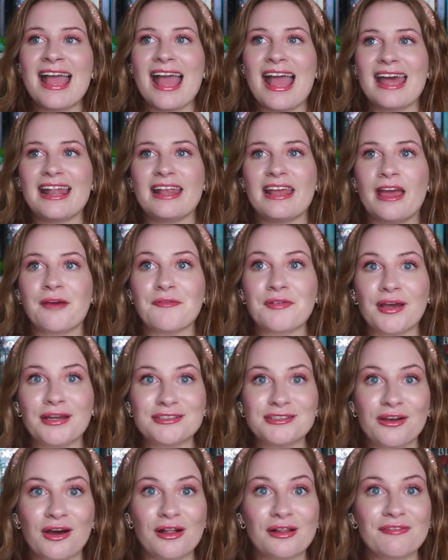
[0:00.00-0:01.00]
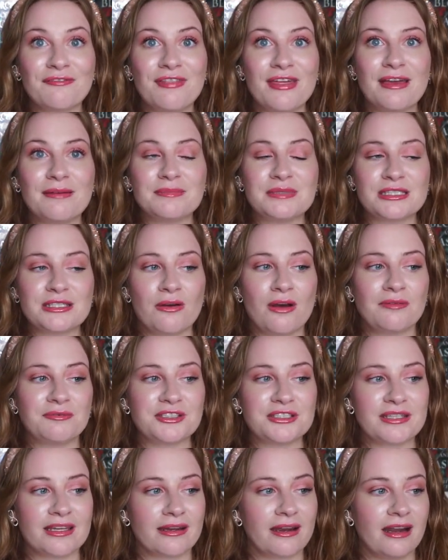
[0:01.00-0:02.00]
and I haven't gotten to all of them, so I'm
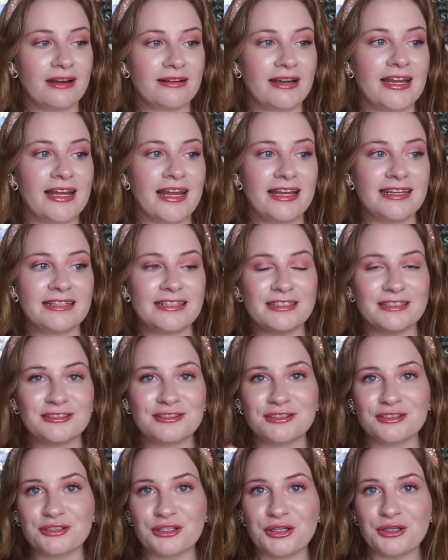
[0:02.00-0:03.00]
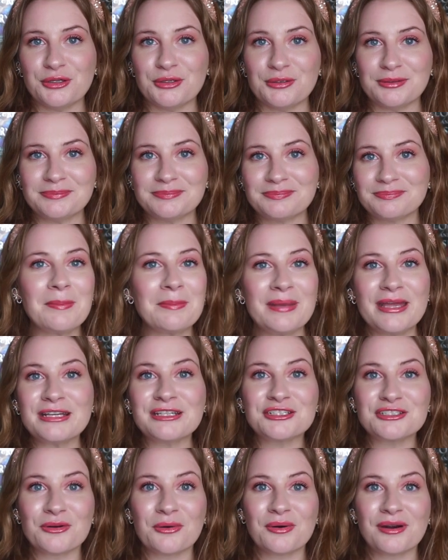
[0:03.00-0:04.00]
just like, all right, I need to make
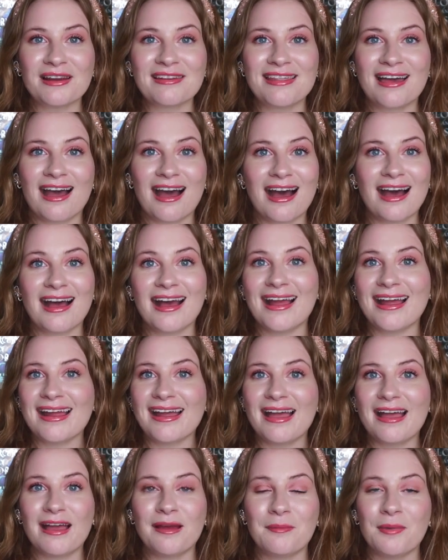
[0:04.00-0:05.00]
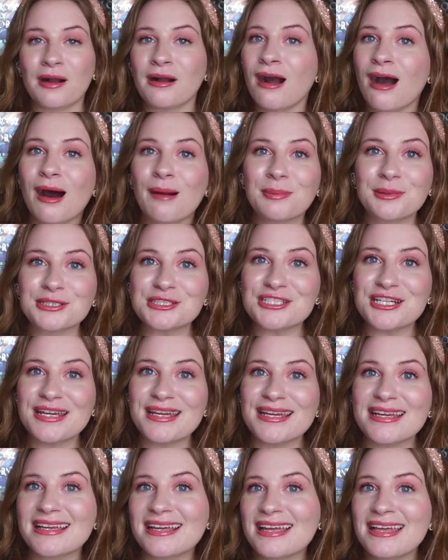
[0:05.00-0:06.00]
sure that I am
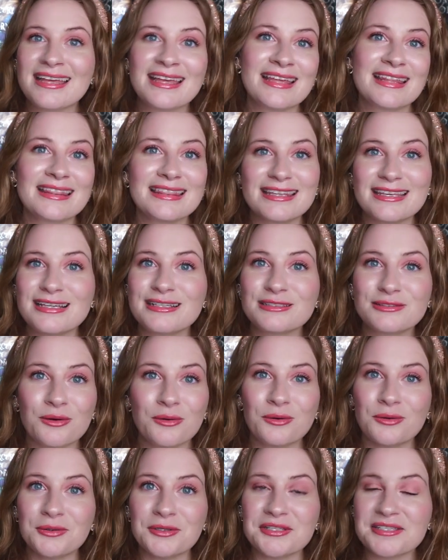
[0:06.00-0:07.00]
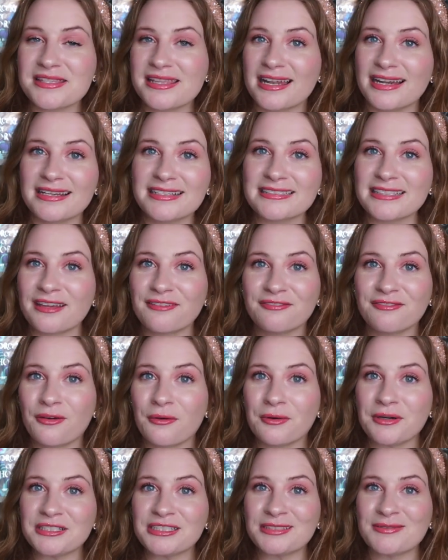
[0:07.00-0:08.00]
accomplishing these goals that I set
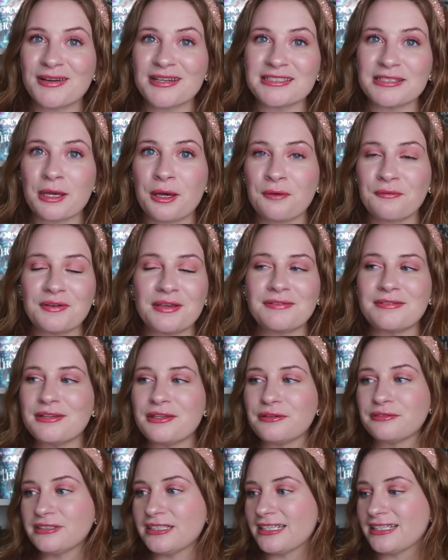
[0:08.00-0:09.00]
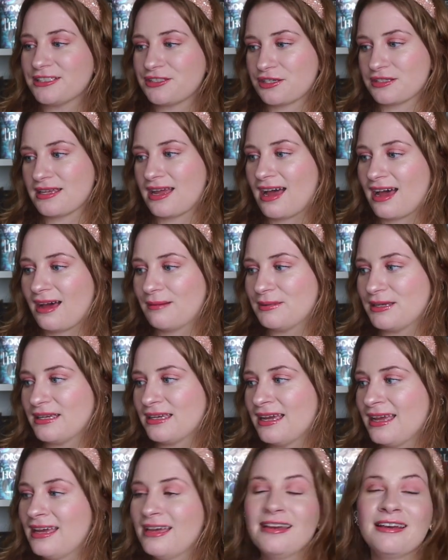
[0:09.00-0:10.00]
forward to myself, even though reading is just a
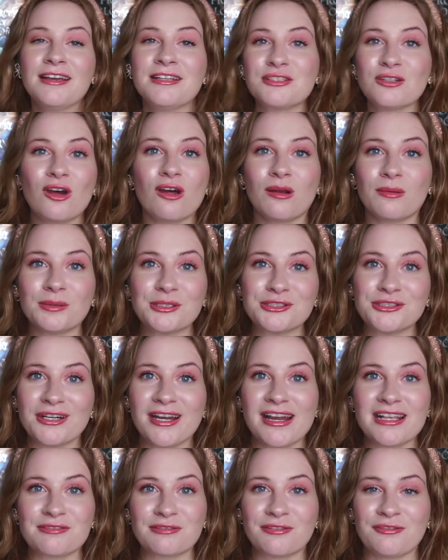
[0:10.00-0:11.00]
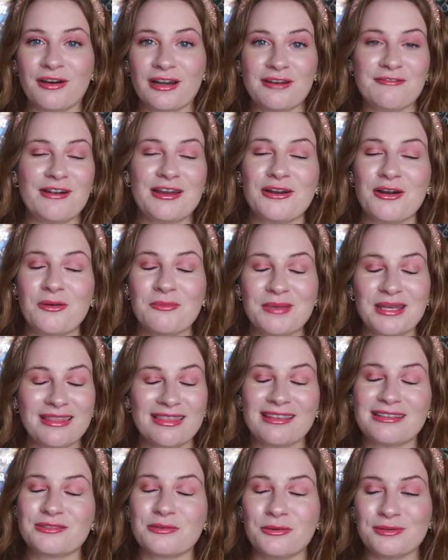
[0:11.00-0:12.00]
hobby. It's all arbitrary, it's for fun. If I don't
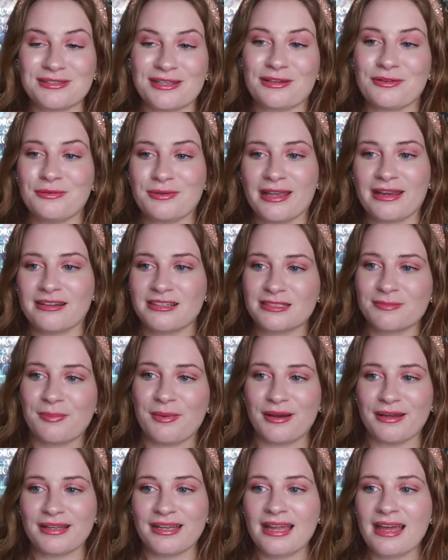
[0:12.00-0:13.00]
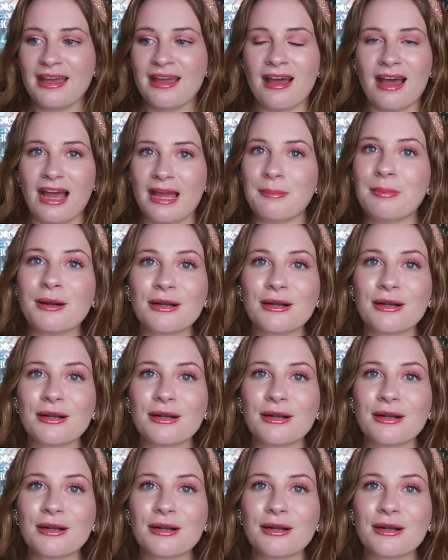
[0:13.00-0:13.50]
meet these goals, like who cares? But I